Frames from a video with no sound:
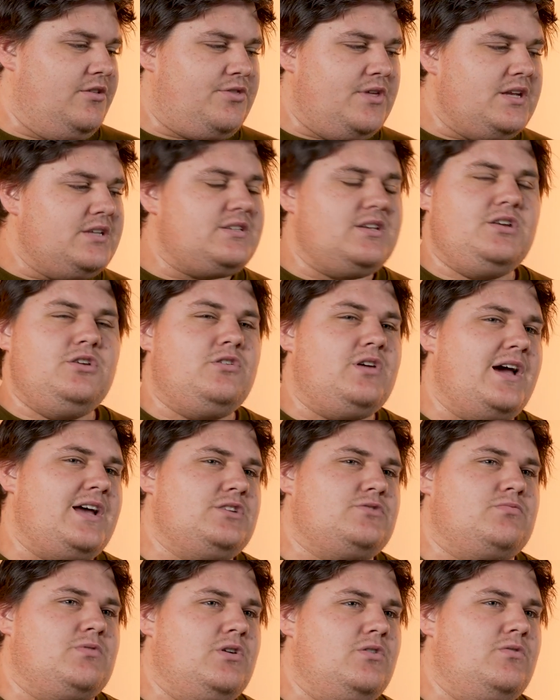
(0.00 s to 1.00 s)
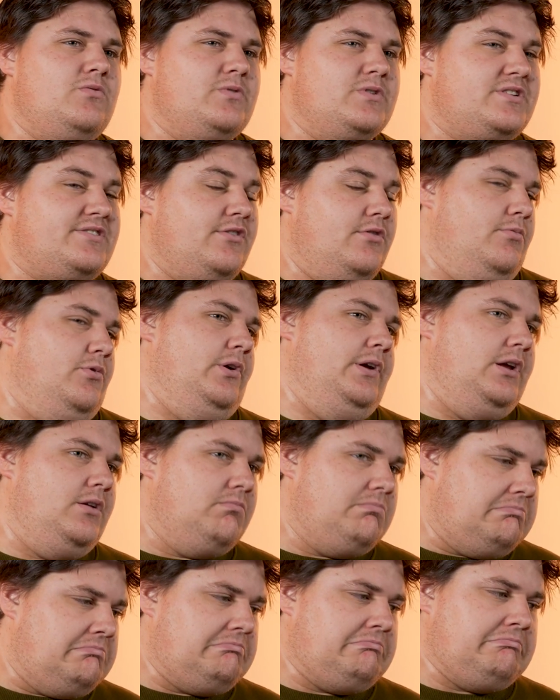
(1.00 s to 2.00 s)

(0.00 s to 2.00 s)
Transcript: the things that you guys wrote were sobering.